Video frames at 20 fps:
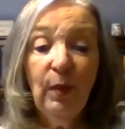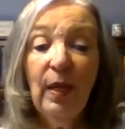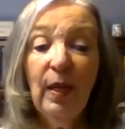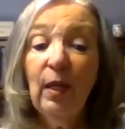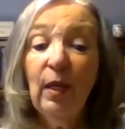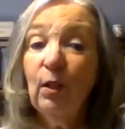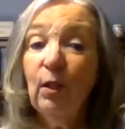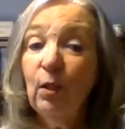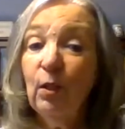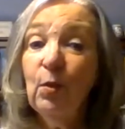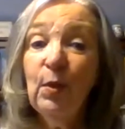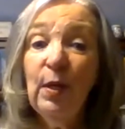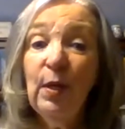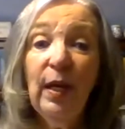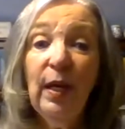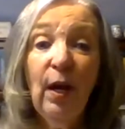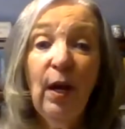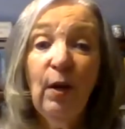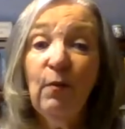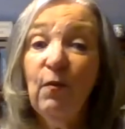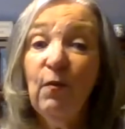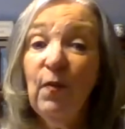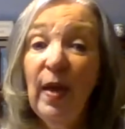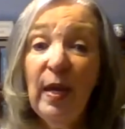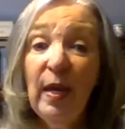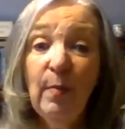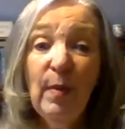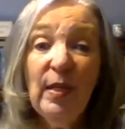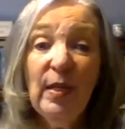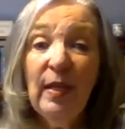including our
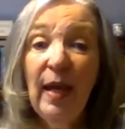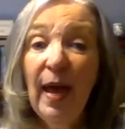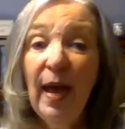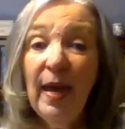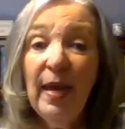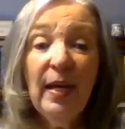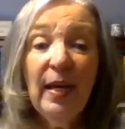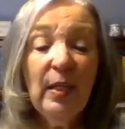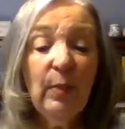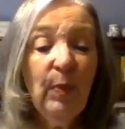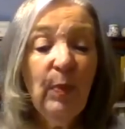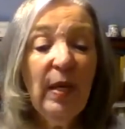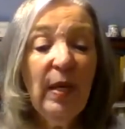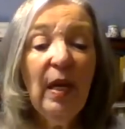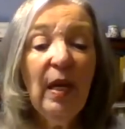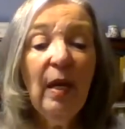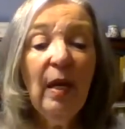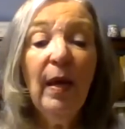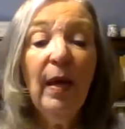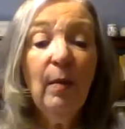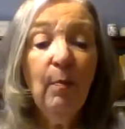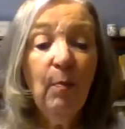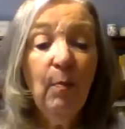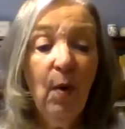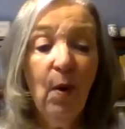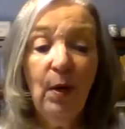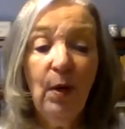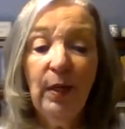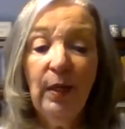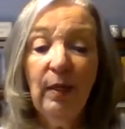famous ASPMN
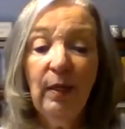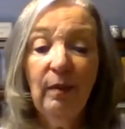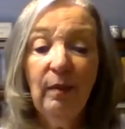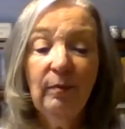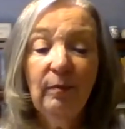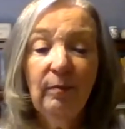party.